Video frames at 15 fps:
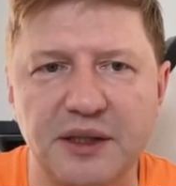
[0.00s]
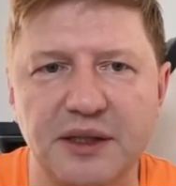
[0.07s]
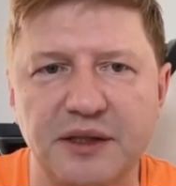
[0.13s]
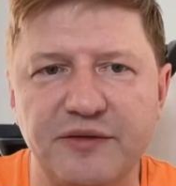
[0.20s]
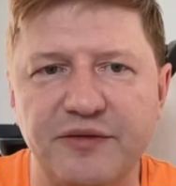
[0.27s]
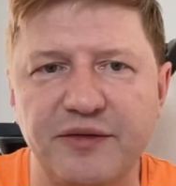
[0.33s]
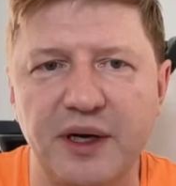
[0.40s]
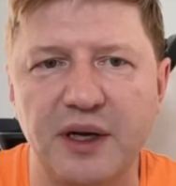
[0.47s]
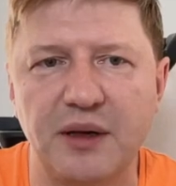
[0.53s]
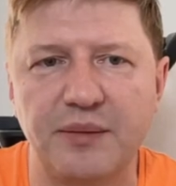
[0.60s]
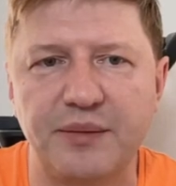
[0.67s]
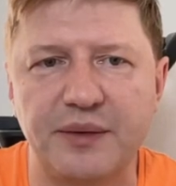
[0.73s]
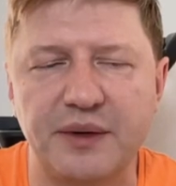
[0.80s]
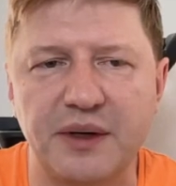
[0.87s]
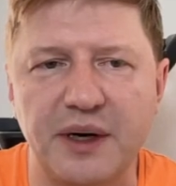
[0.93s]
a
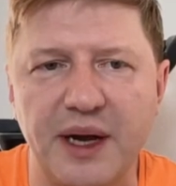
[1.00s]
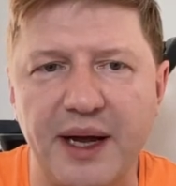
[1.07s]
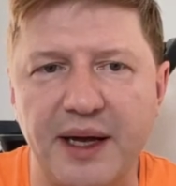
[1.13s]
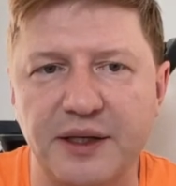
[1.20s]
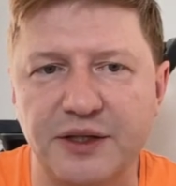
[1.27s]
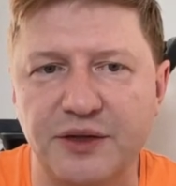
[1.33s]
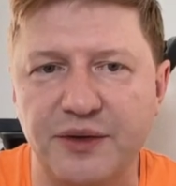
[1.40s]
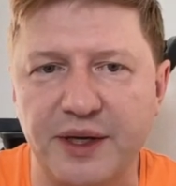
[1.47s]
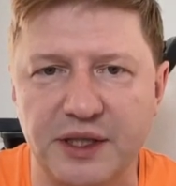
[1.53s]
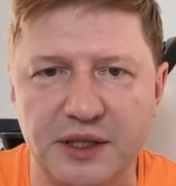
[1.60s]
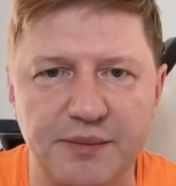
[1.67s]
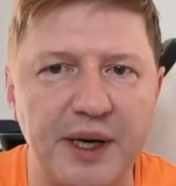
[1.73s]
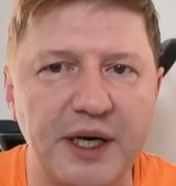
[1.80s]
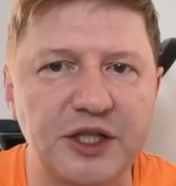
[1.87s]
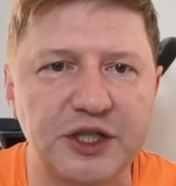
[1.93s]
developer and QA
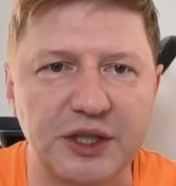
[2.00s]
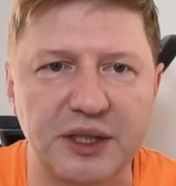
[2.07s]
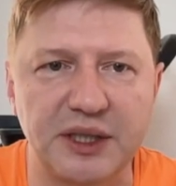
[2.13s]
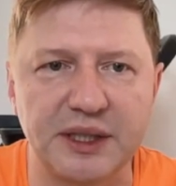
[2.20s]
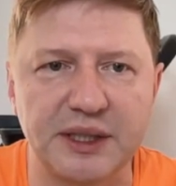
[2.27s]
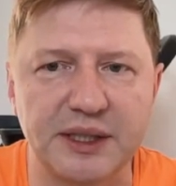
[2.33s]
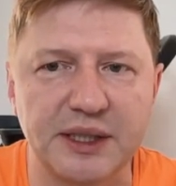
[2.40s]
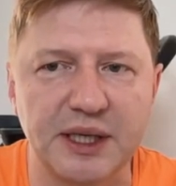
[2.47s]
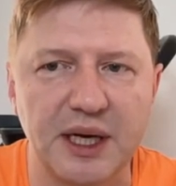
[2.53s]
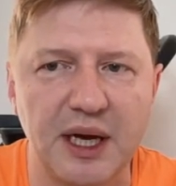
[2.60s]
specialist.